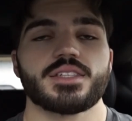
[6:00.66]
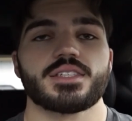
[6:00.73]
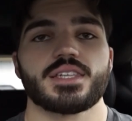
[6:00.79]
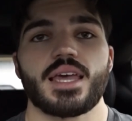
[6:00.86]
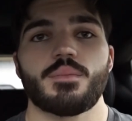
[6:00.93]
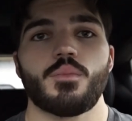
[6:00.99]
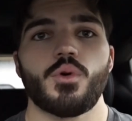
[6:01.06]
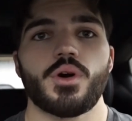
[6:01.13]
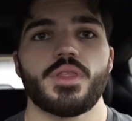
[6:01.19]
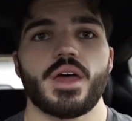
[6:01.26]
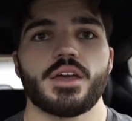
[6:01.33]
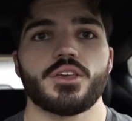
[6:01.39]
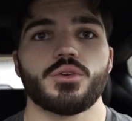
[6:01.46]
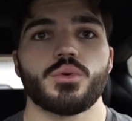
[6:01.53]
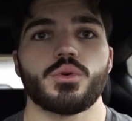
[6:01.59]
the same one
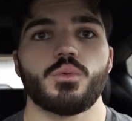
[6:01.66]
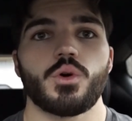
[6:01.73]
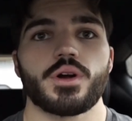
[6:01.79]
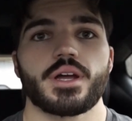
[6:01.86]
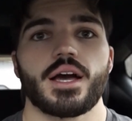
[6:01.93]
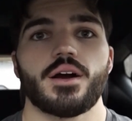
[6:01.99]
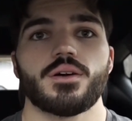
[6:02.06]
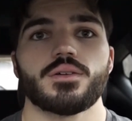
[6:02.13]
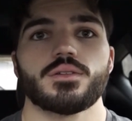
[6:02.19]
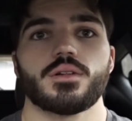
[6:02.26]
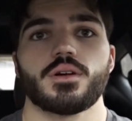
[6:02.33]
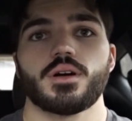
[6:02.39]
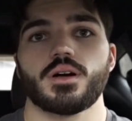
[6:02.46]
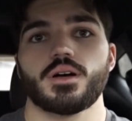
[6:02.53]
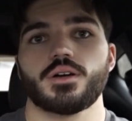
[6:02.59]
that you would work out
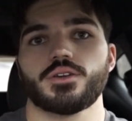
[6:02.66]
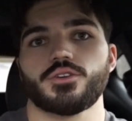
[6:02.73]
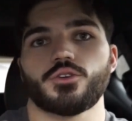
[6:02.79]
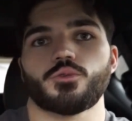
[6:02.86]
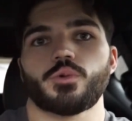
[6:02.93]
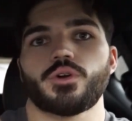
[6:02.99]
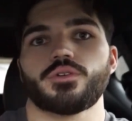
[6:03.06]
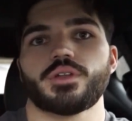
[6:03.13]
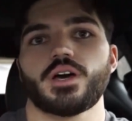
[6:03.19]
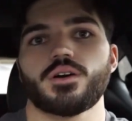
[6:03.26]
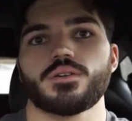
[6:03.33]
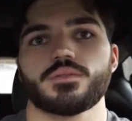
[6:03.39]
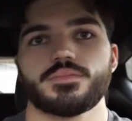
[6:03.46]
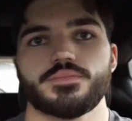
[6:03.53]
your rear delt.